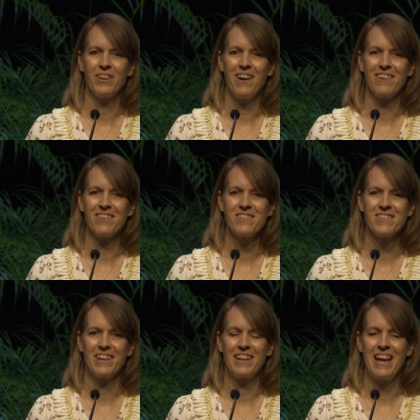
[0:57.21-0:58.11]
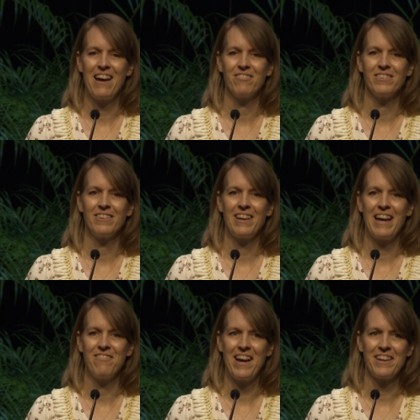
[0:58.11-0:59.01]
daughters and have,
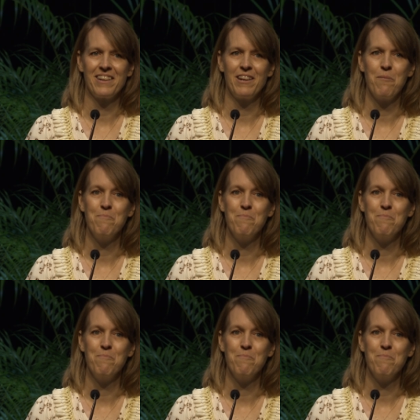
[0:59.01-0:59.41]
have added